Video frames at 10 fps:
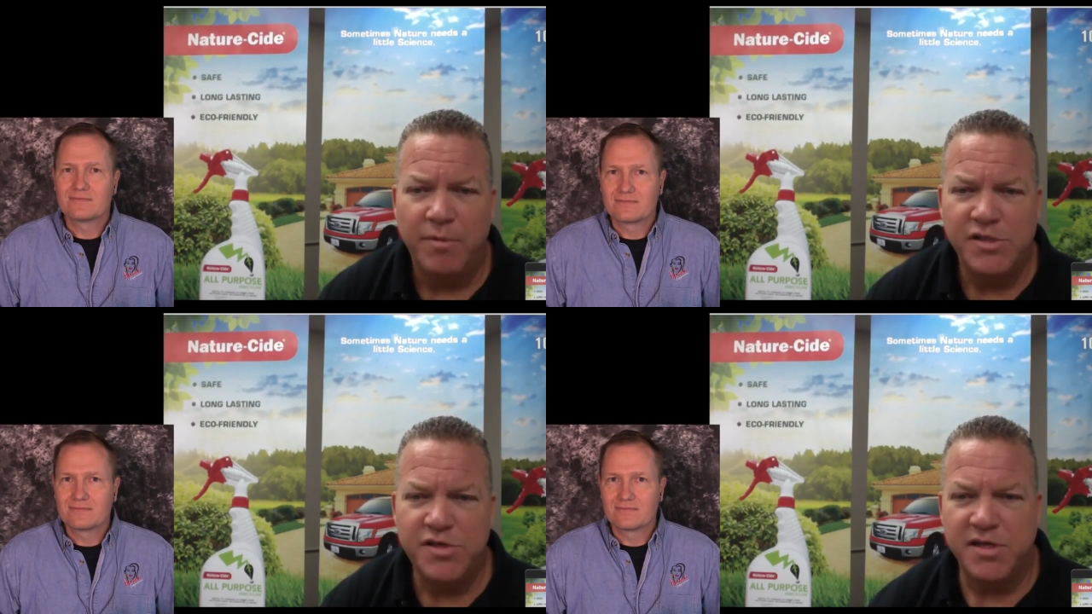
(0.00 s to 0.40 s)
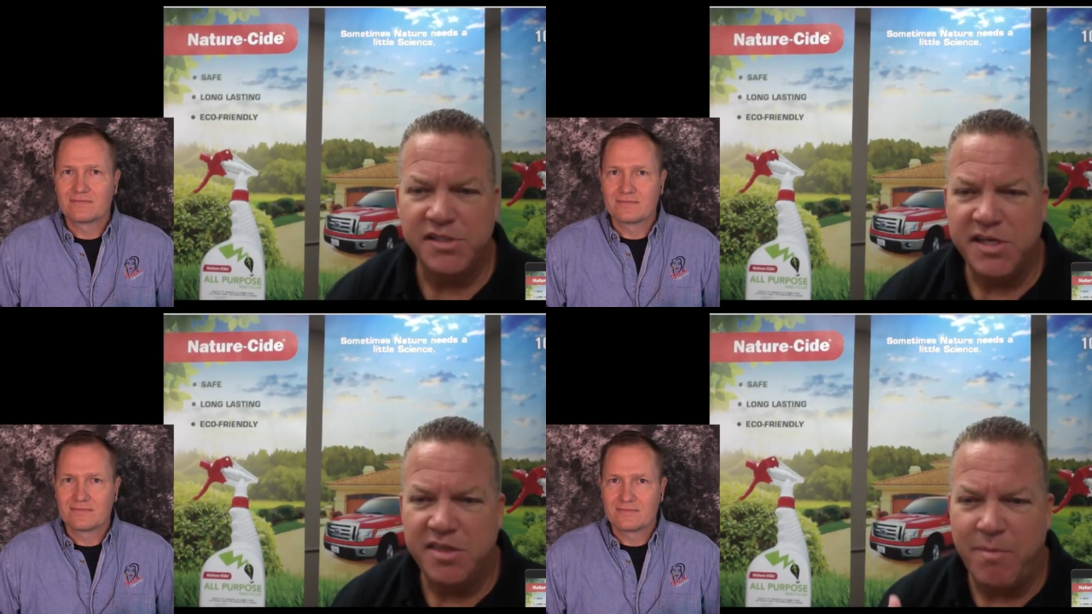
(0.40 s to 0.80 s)
Speaker 1: Um, as you
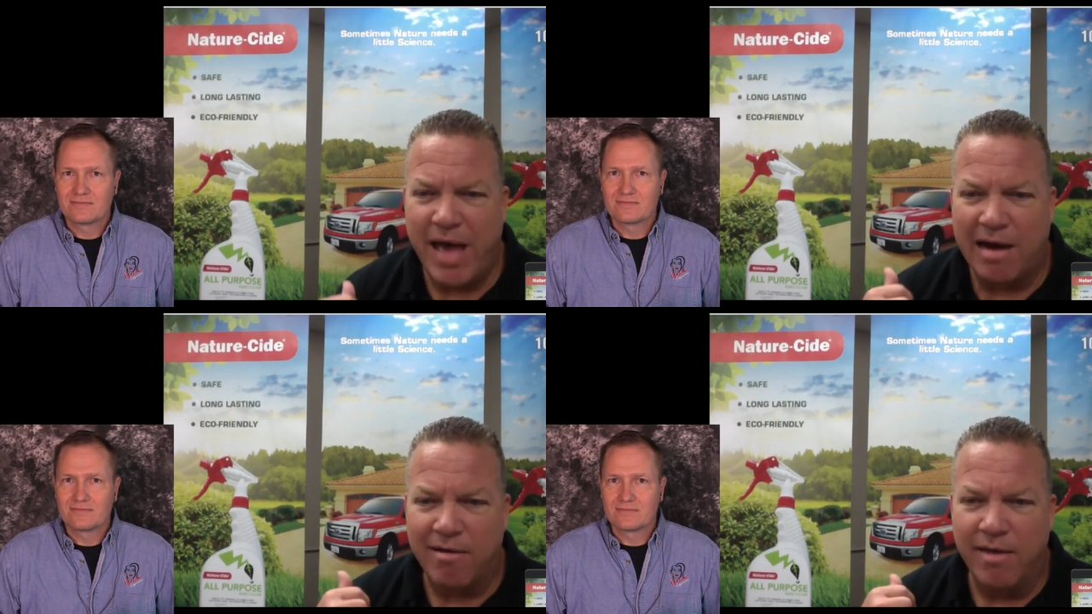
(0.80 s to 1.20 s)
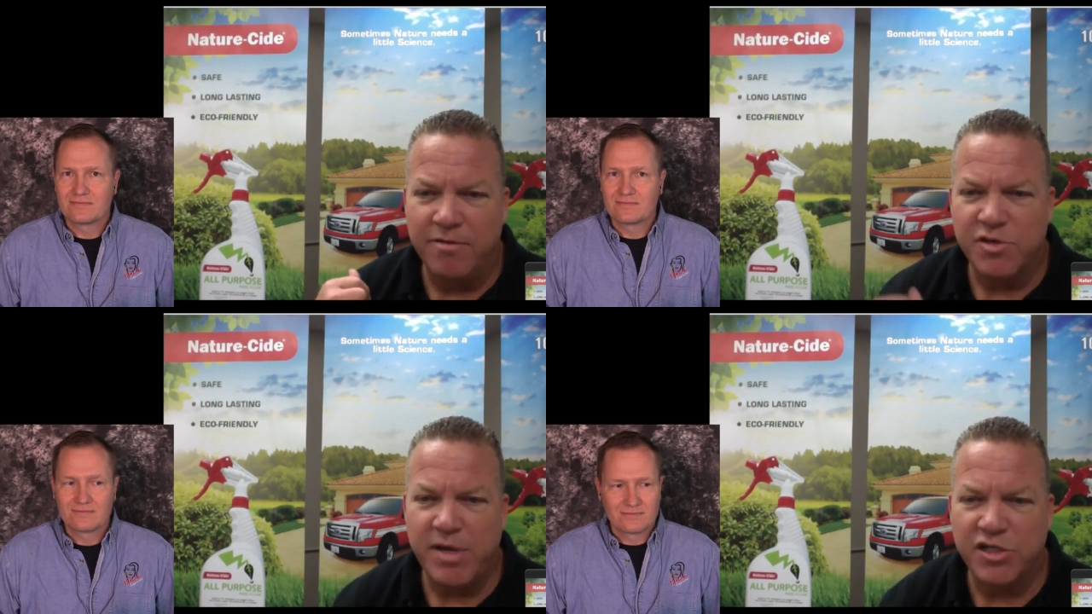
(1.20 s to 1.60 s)
can see in the background,
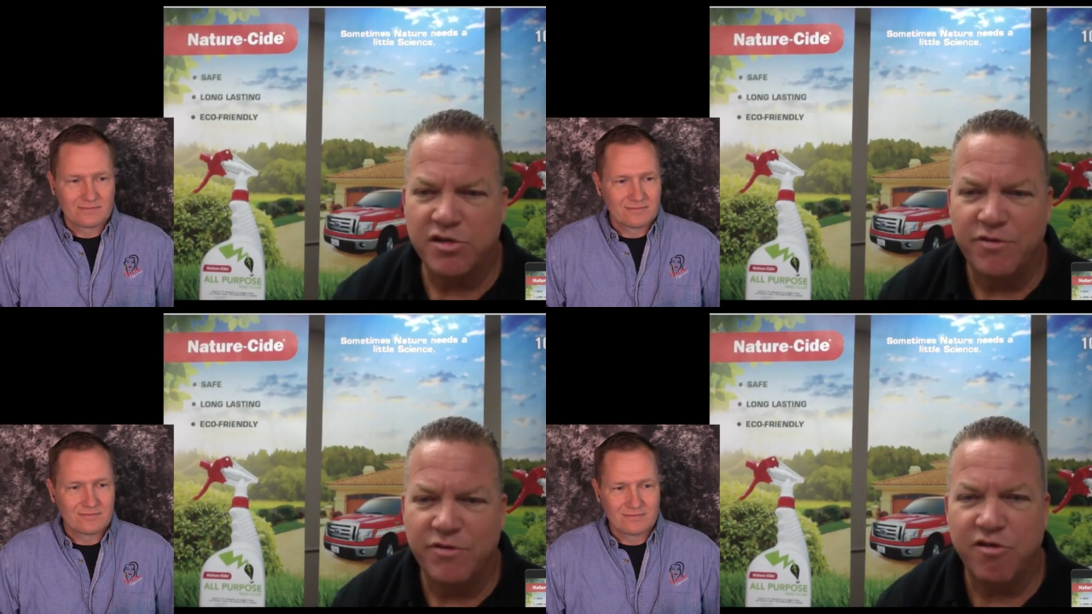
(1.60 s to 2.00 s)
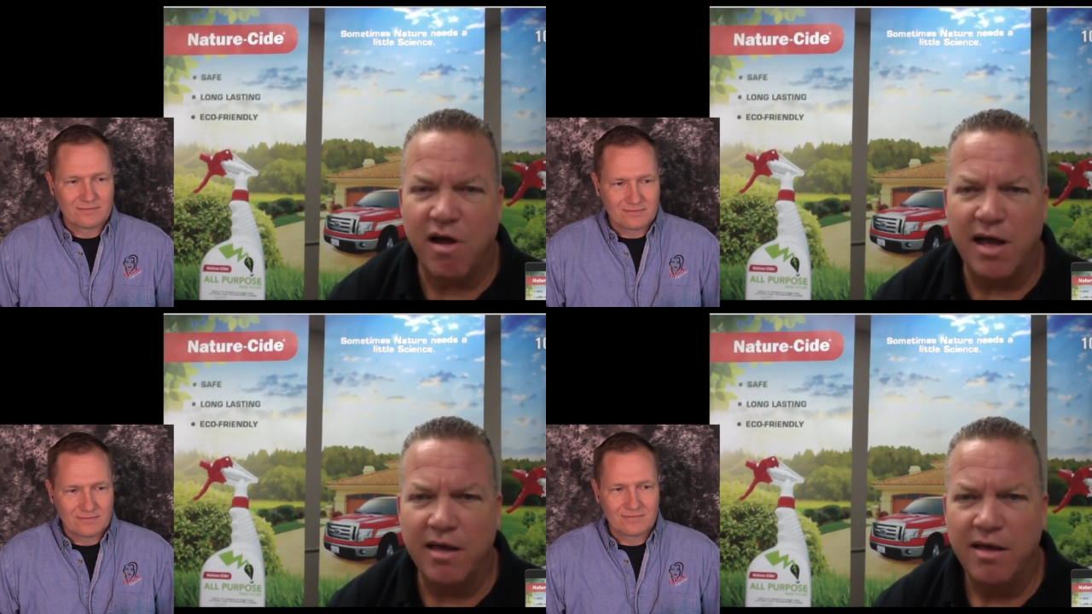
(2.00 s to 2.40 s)
there's a picture of the
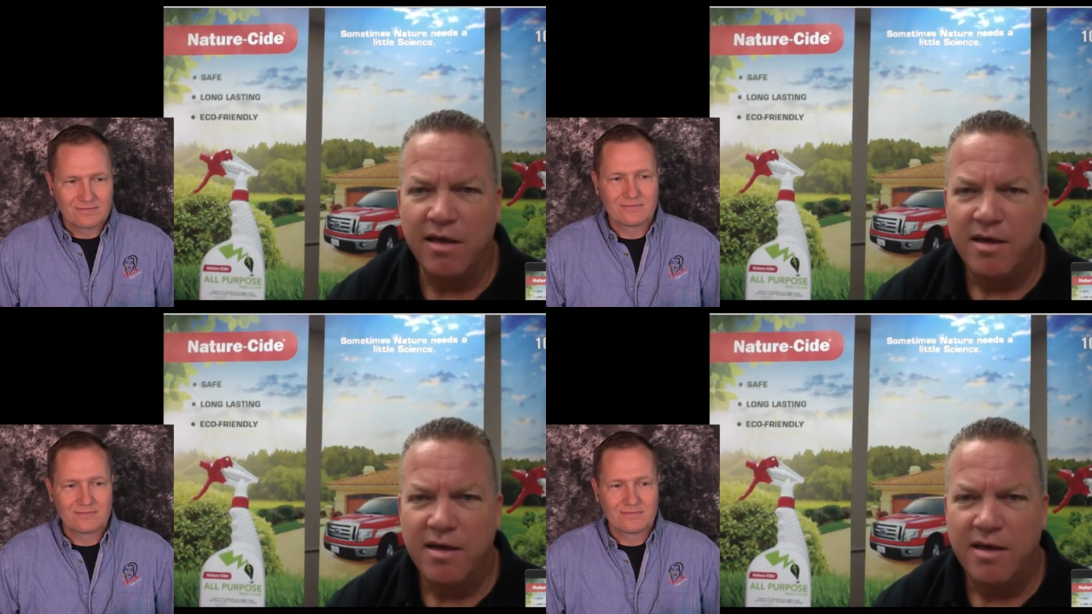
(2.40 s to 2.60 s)
truck.